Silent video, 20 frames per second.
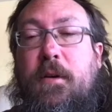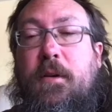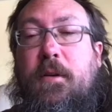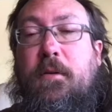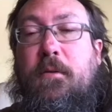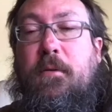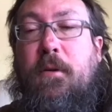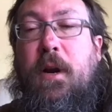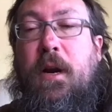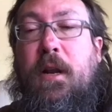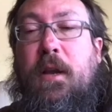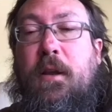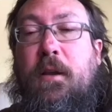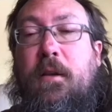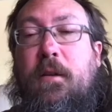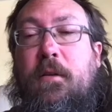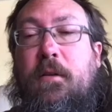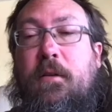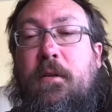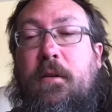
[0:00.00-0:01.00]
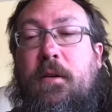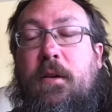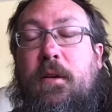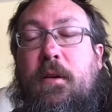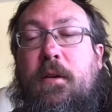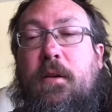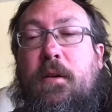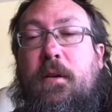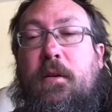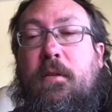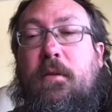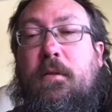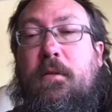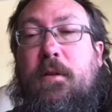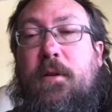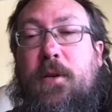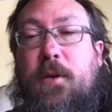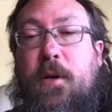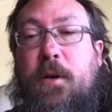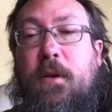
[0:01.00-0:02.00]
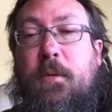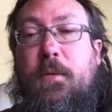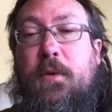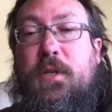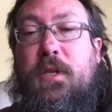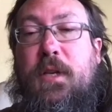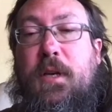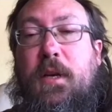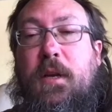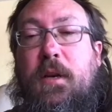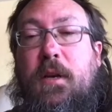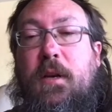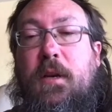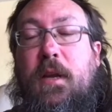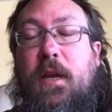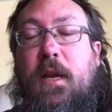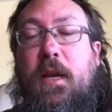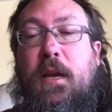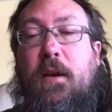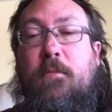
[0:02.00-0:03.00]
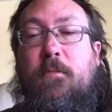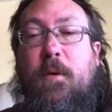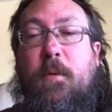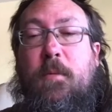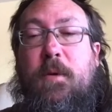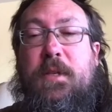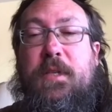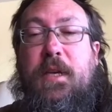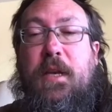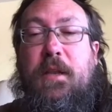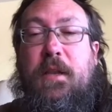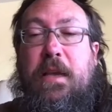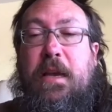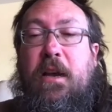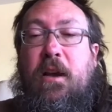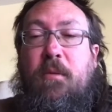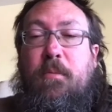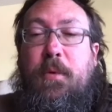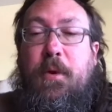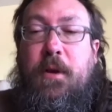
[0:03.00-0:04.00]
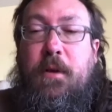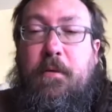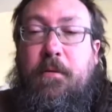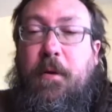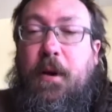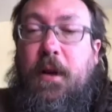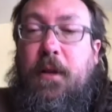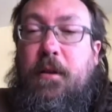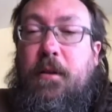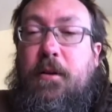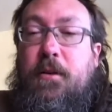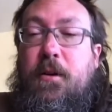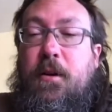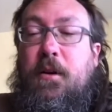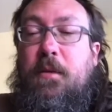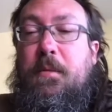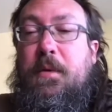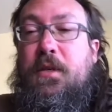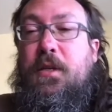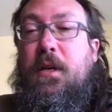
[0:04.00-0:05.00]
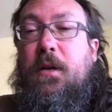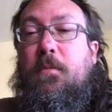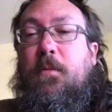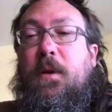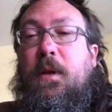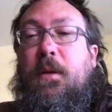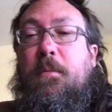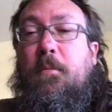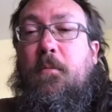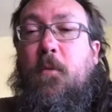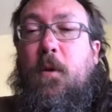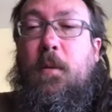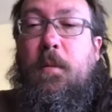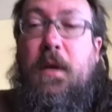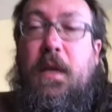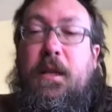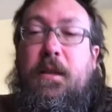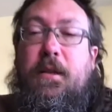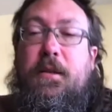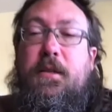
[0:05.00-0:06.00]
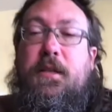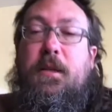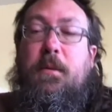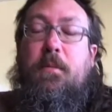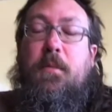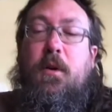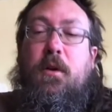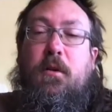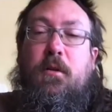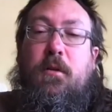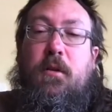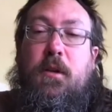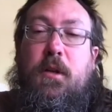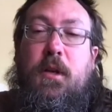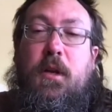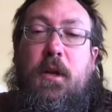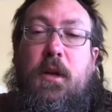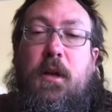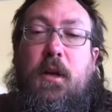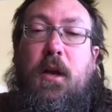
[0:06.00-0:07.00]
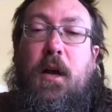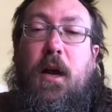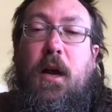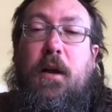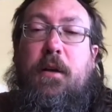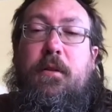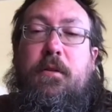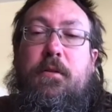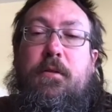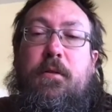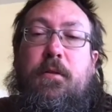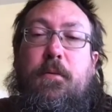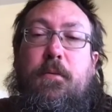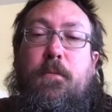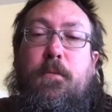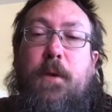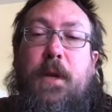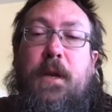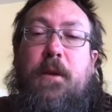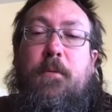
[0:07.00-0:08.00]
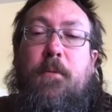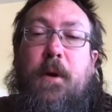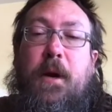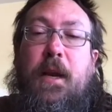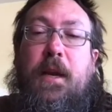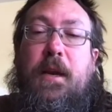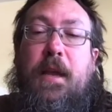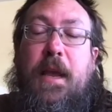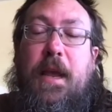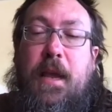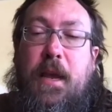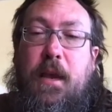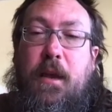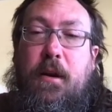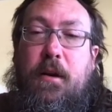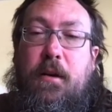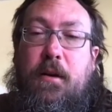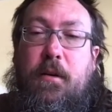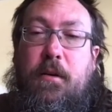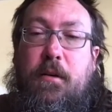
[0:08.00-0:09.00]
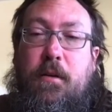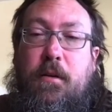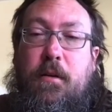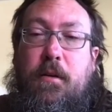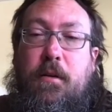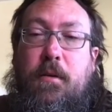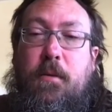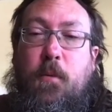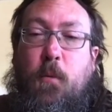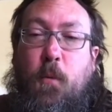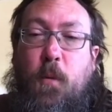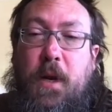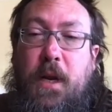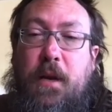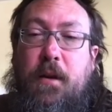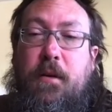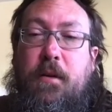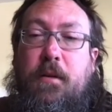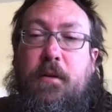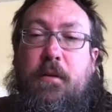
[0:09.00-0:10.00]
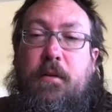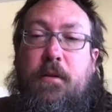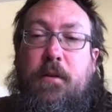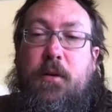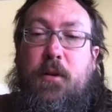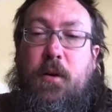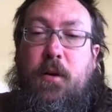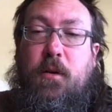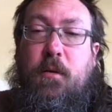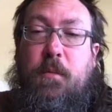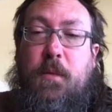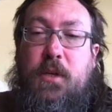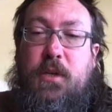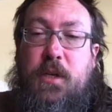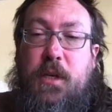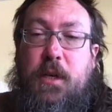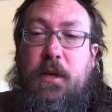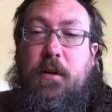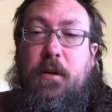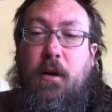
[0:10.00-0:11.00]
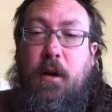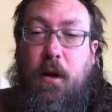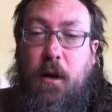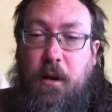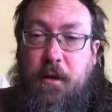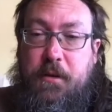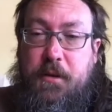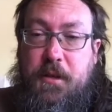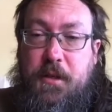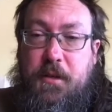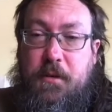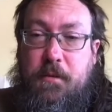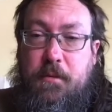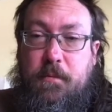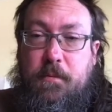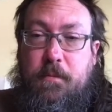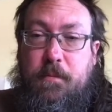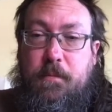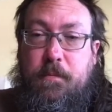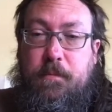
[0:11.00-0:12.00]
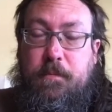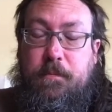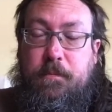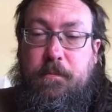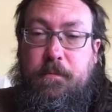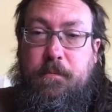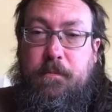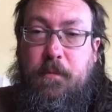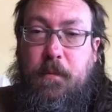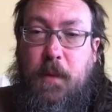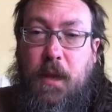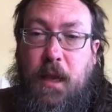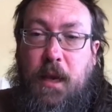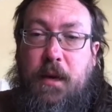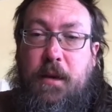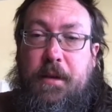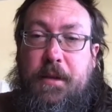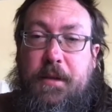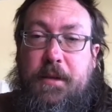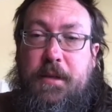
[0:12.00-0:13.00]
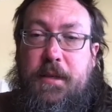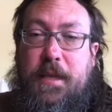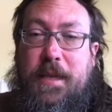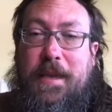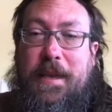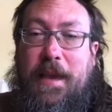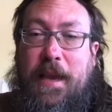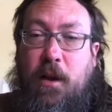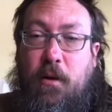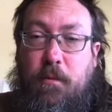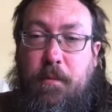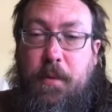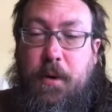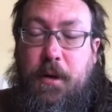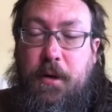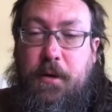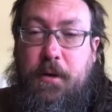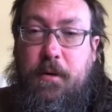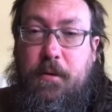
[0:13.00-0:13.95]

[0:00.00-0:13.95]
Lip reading: running the Turing machine. And when we say the output of running the Turing machine, we mean the symbol under the read-write head when the Turing machine halts. That is the output.